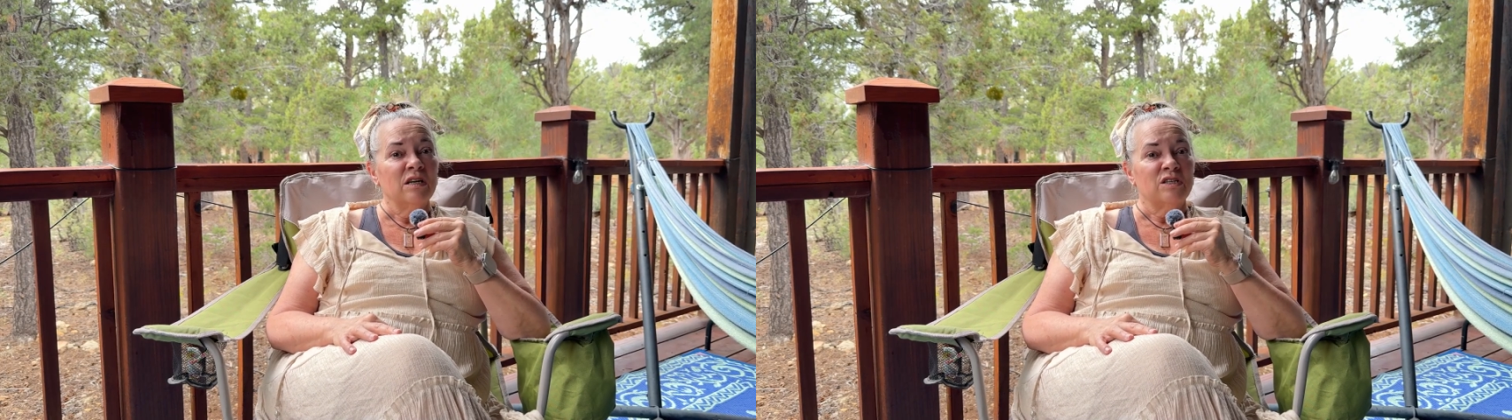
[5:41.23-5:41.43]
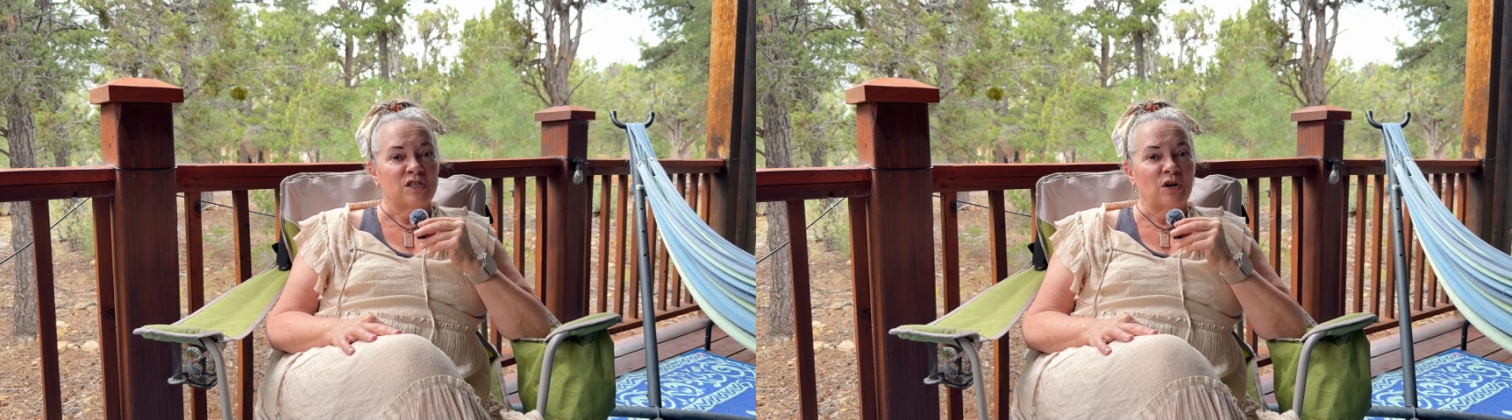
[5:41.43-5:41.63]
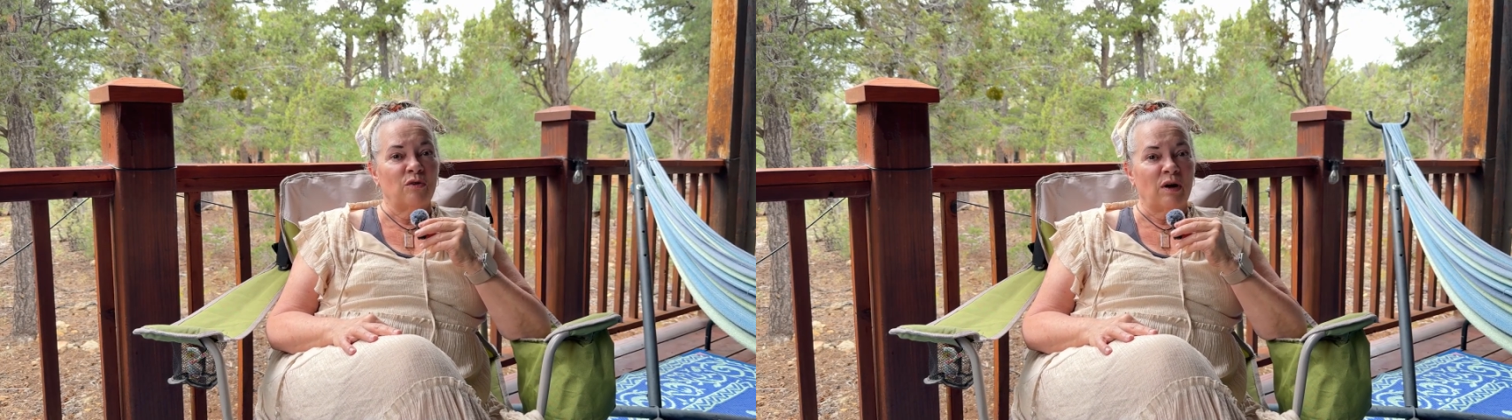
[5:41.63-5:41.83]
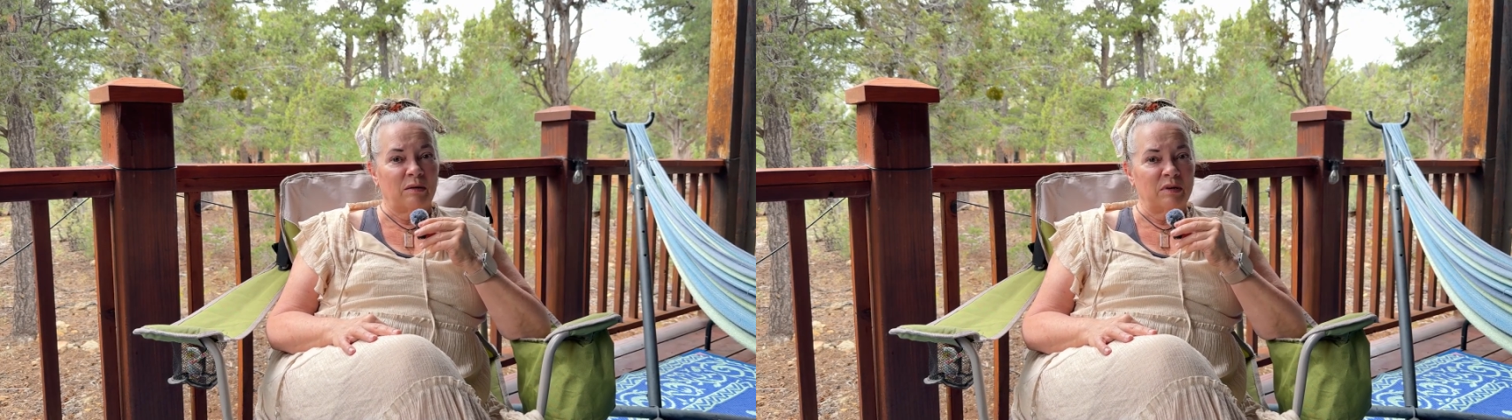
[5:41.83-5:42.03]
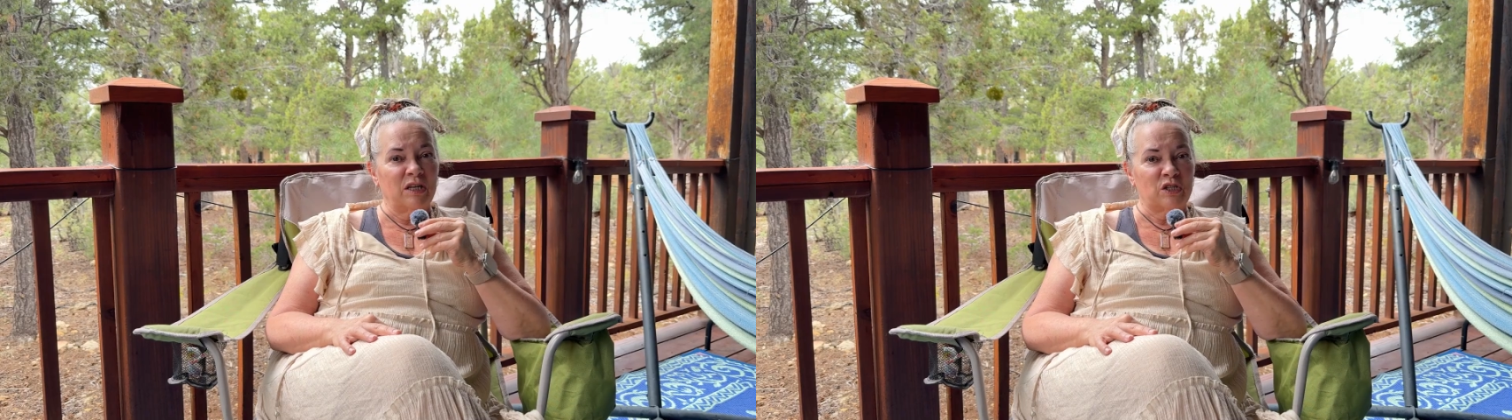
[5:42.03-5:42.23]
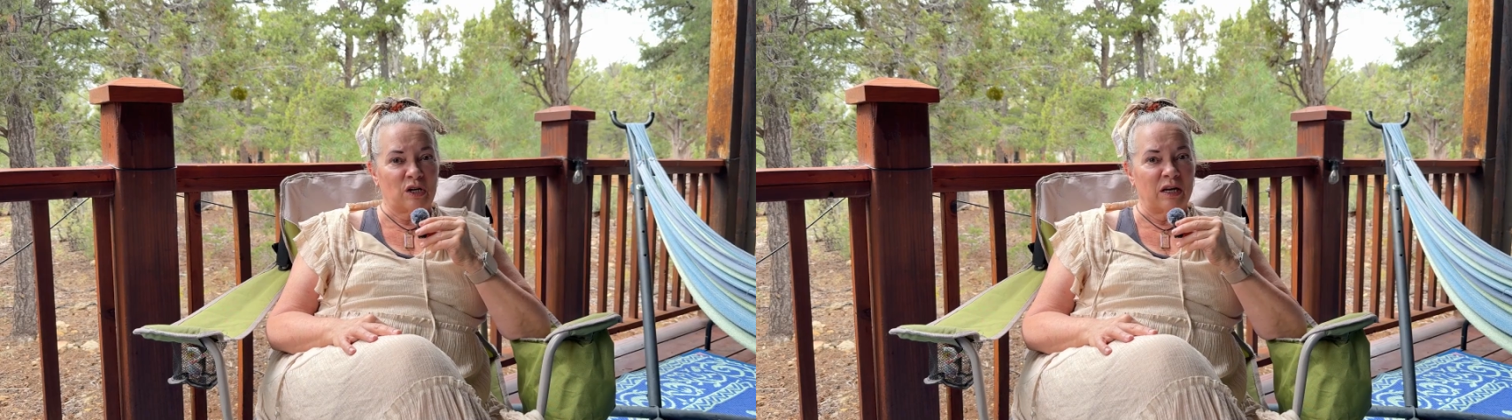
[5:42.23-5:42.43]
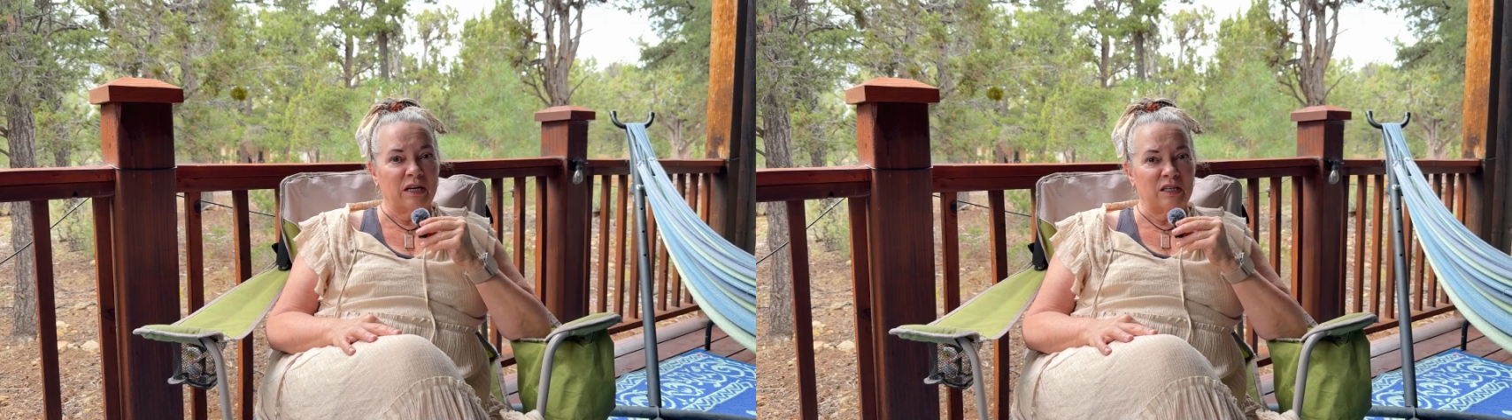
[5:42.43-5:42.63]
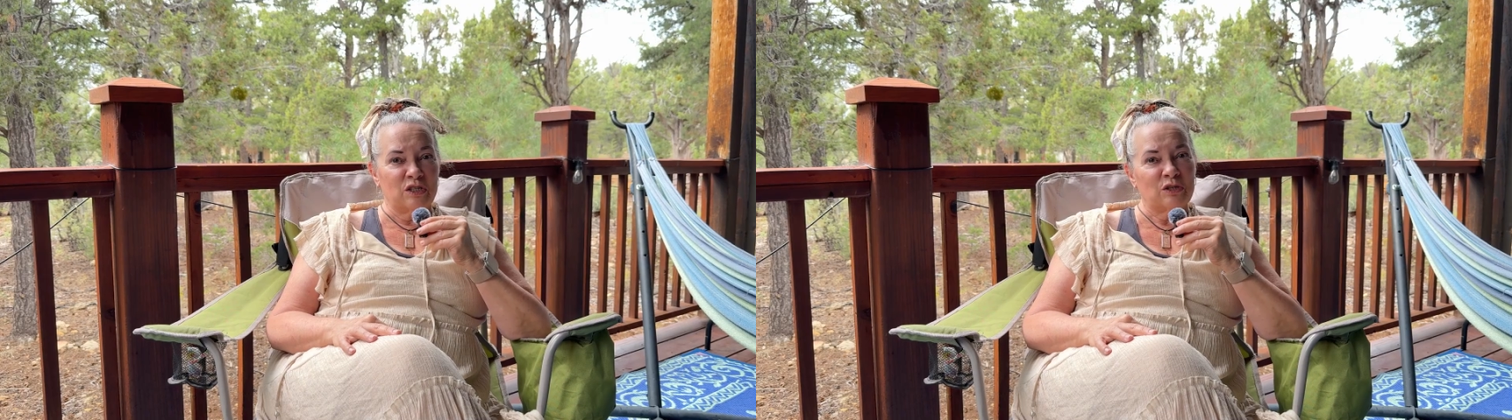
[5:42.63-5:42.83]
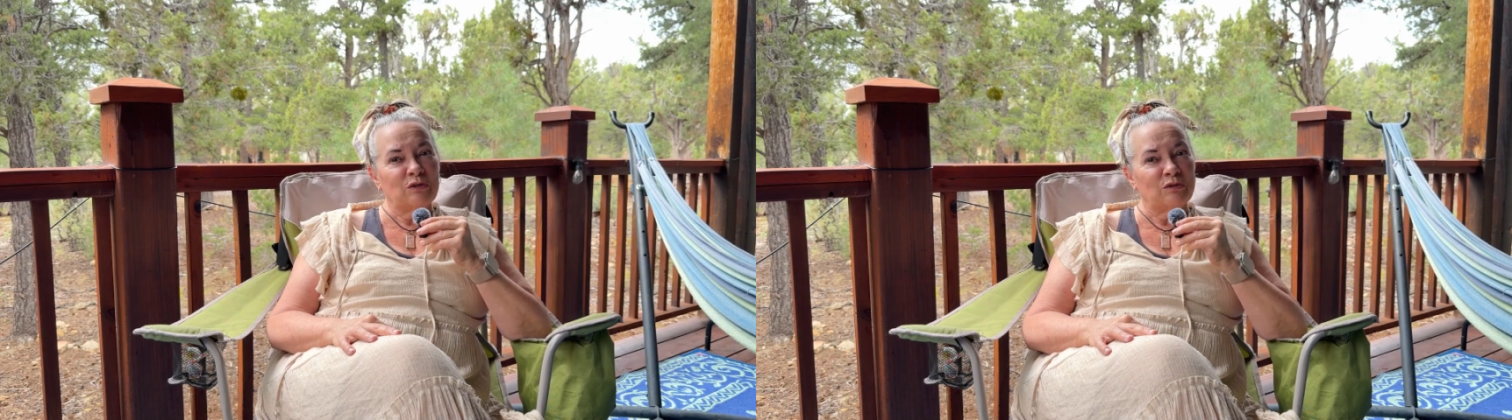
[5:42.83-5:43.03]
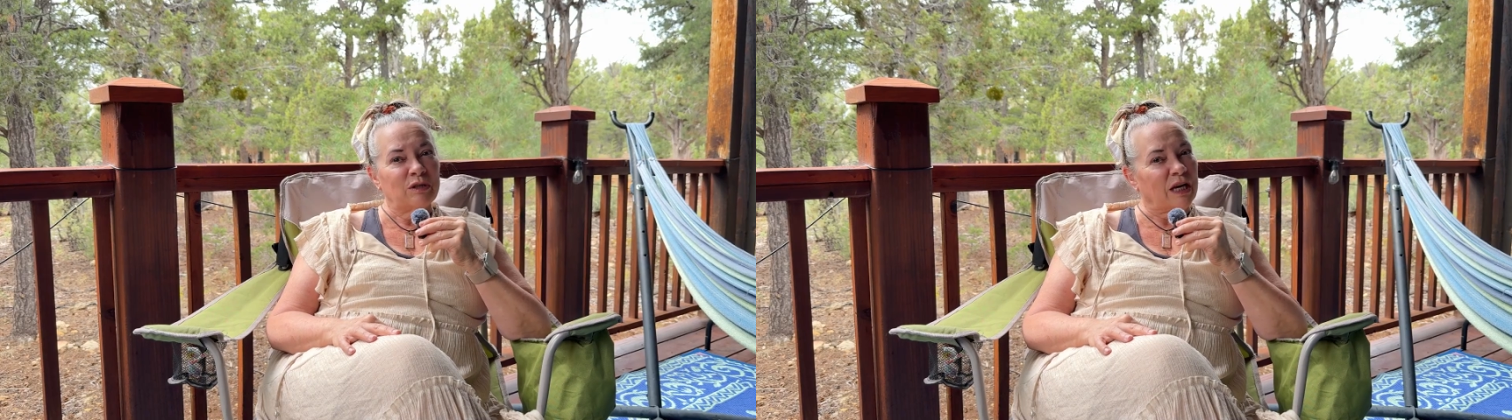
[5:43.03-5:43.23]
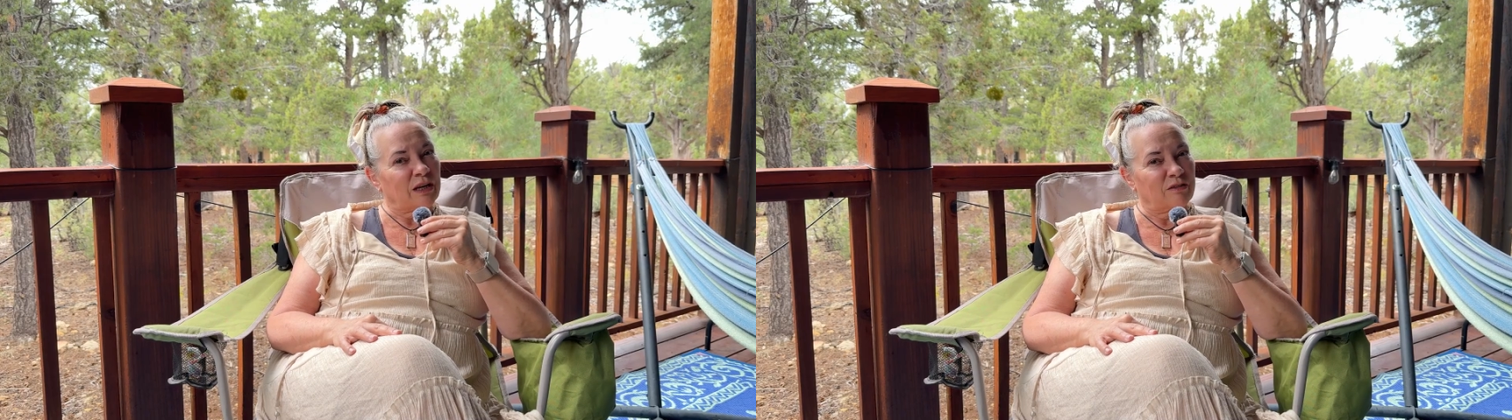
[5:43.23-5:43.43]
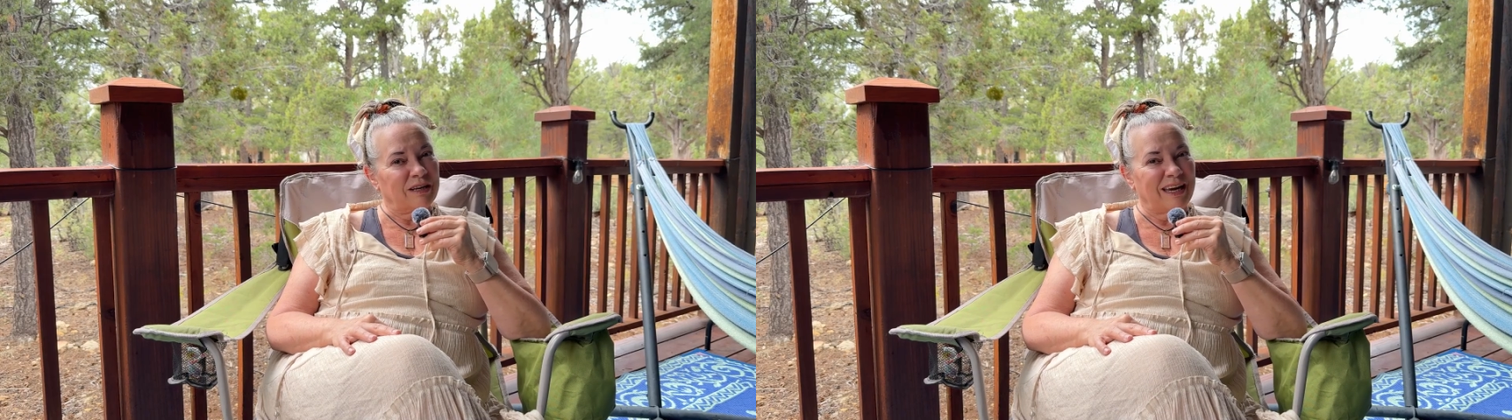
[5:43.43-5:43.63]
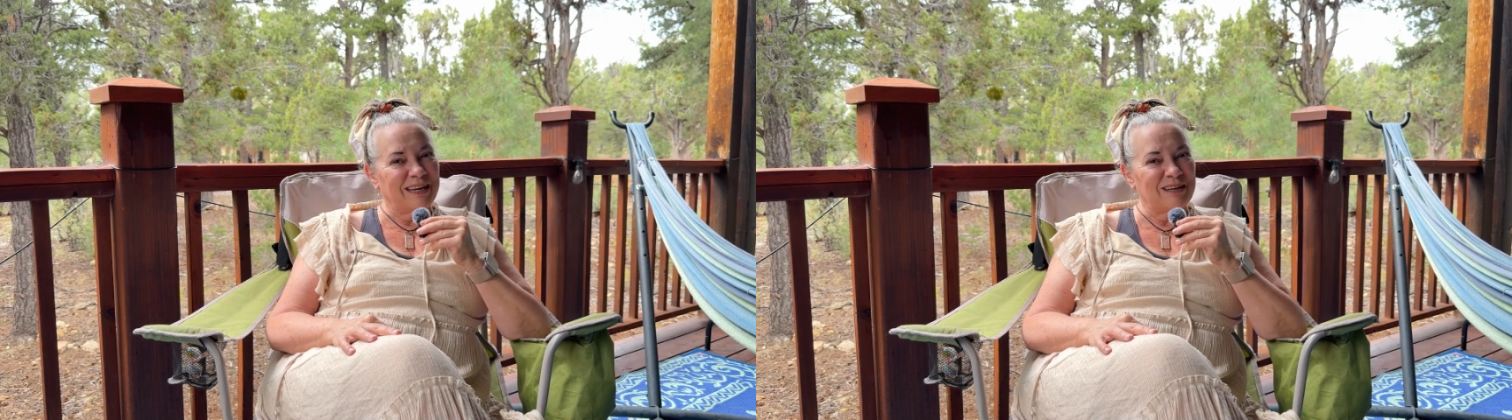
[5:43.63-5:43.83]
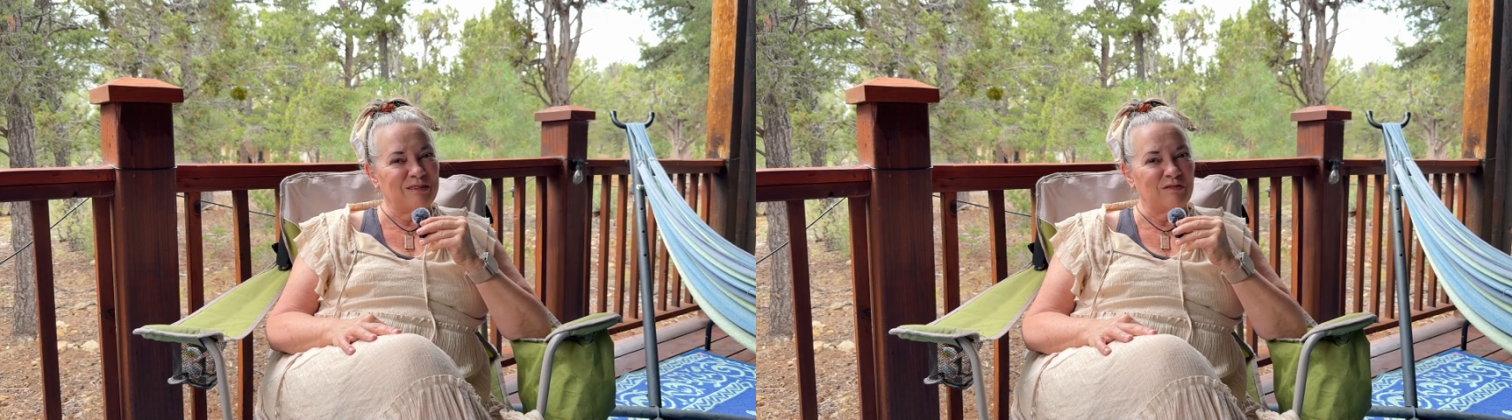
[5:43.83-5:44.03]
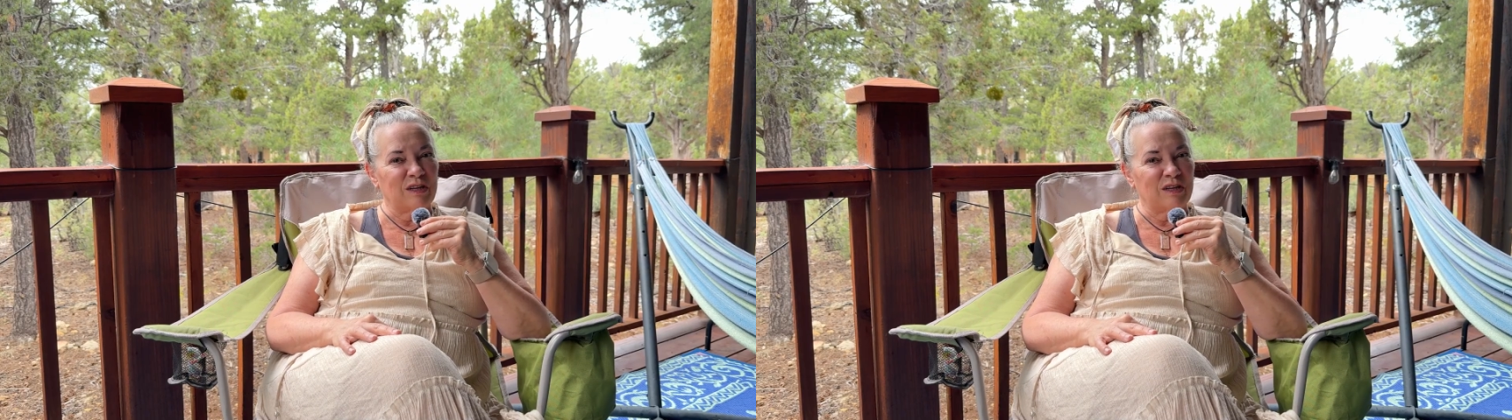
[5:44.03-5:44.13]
So I'm going to try to get creative